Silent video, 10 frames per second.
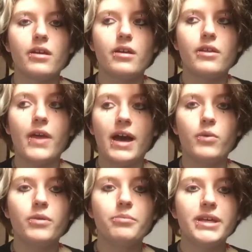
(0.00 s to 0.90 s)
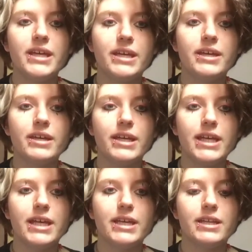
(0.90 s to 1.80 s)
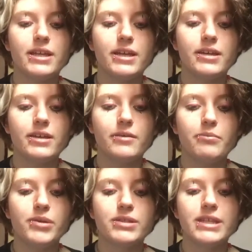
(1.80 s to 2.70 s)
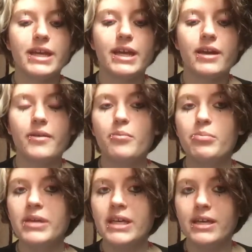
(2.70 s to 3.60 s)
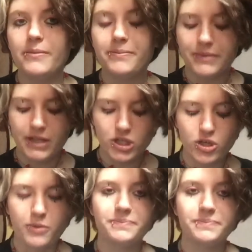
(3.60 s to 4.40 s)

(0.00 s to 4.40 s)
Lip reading: that will be in building B. So